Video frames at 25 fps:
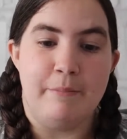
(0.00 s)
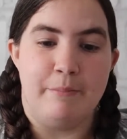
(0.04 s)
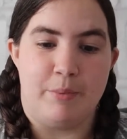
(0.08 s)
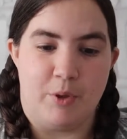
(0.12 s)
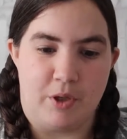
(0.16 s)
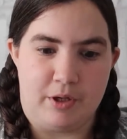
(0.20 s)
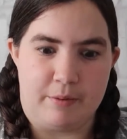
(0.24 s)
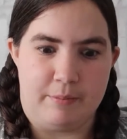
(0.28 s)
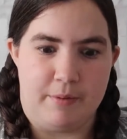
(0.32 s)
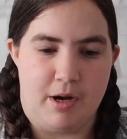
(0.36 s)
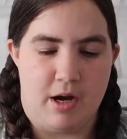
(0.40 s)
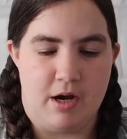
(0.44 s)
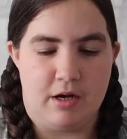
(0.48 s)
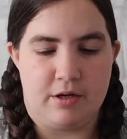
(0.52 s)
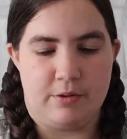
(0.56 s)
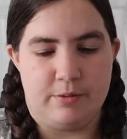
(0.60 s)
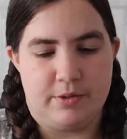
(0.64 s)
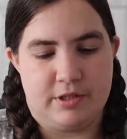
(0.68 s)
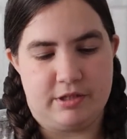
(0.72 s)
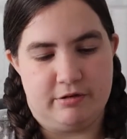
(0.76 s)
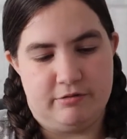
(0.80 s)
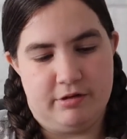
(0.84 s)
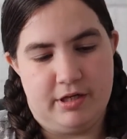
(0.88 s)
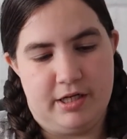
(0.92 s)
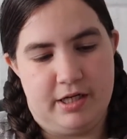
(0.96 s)
bookmark,
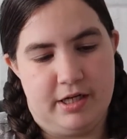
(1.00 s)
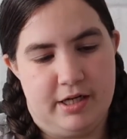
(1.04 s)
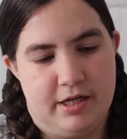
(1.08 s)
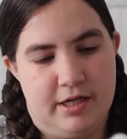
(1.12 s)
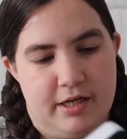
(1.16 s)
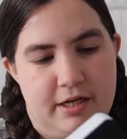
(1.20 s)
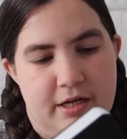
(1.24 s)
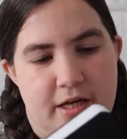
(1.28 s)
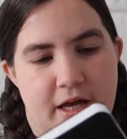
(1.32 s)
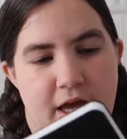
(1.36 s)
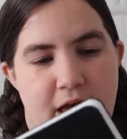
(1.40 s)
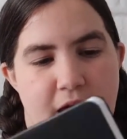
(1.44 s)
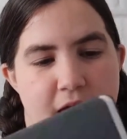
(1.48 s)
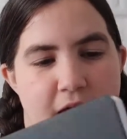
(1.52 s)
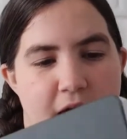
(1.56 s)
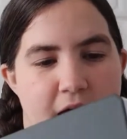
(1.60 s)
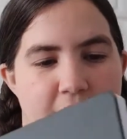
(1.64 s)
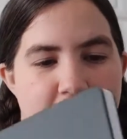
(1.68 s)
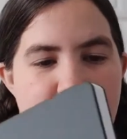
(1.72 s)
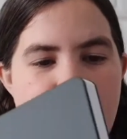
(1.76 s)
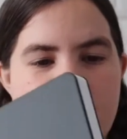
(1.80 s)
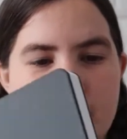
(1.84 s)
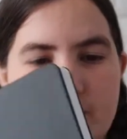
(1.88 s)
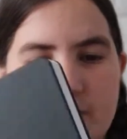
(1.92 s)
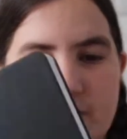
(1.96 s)
which I really like,
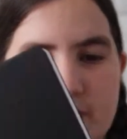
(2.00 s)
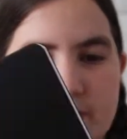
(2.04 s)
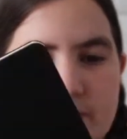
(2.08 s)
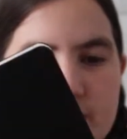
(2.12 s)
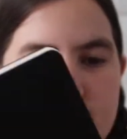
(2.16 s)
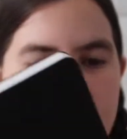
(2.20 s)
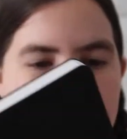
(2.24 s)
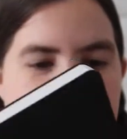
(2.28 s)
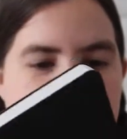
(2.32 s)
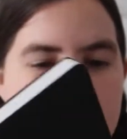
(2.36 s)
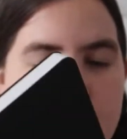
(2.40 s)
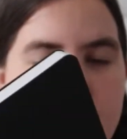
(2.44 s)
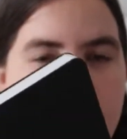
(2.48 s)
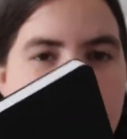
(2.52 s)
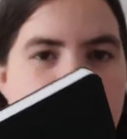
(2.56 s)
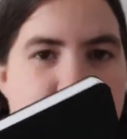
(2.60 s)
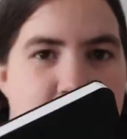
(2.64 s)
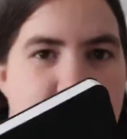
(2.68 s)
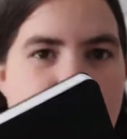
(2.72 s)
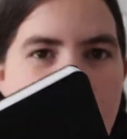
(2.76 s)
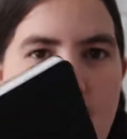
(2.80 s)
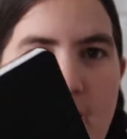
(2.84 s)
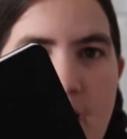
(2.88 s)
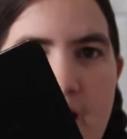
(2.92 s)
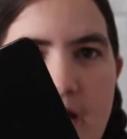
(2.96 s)
and also
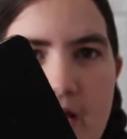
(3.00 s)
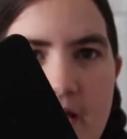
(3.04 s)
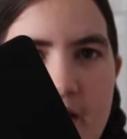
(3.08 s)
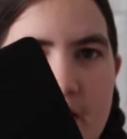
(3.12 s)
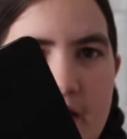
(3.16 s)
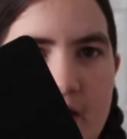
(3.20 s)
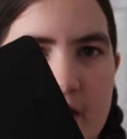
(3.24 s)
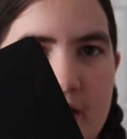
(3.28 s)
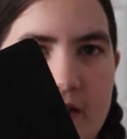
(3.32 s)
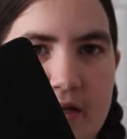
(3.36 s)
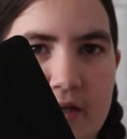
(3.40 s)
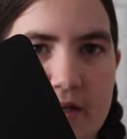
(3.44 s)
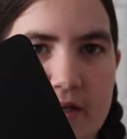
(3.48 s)
a